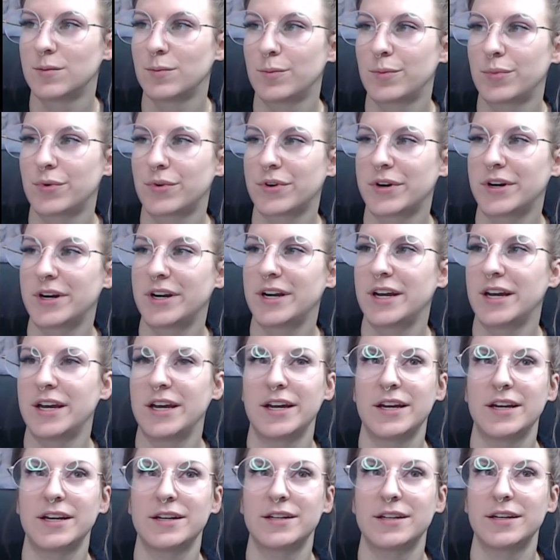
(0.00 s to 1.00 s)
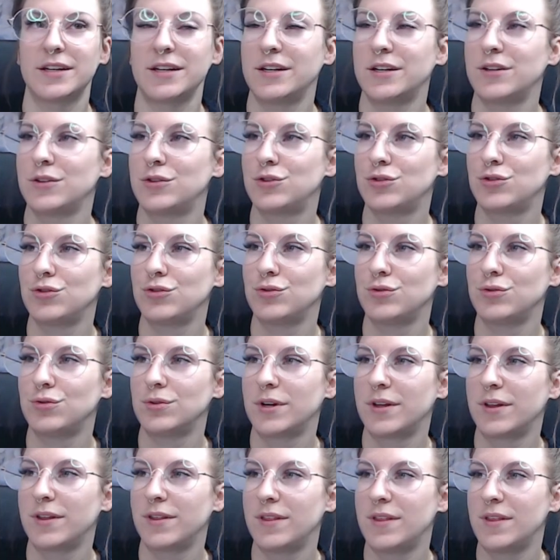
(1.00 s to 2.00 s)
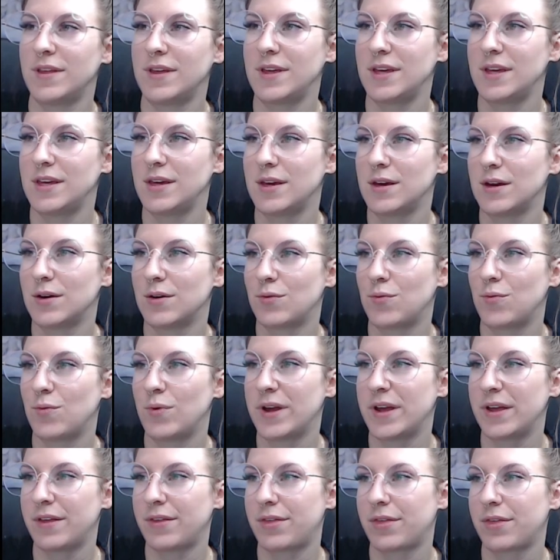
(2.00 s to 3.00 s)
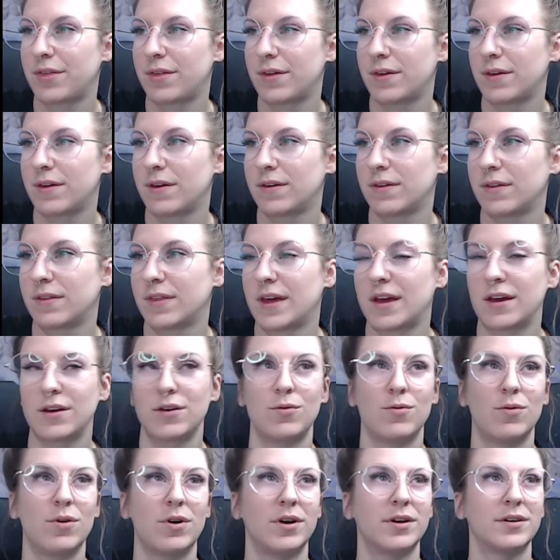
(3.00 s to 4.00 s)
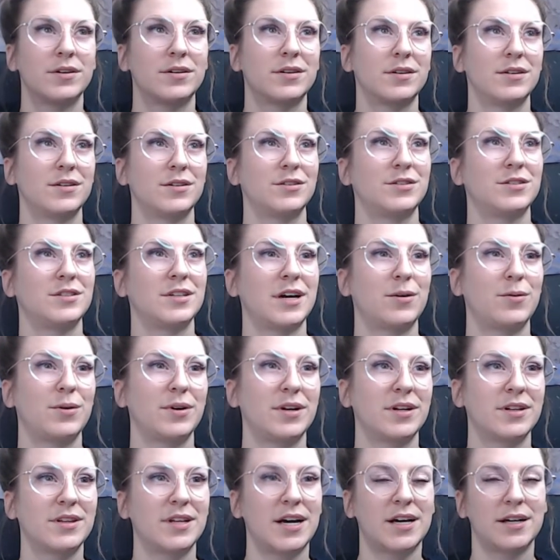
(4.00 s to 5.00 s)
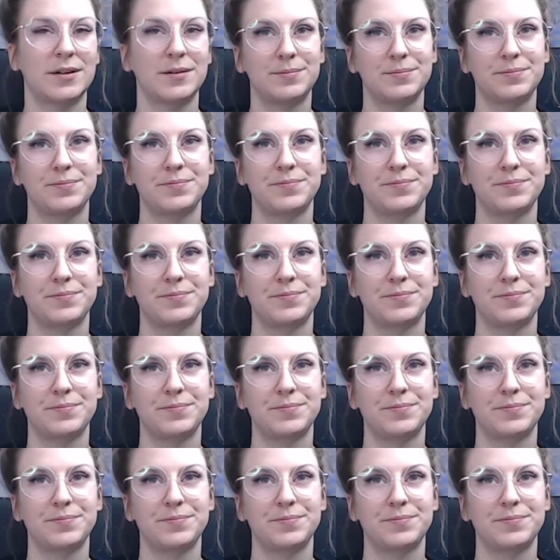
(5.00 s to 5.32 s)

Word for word: bring it into the width that you want. Do you see how we did that?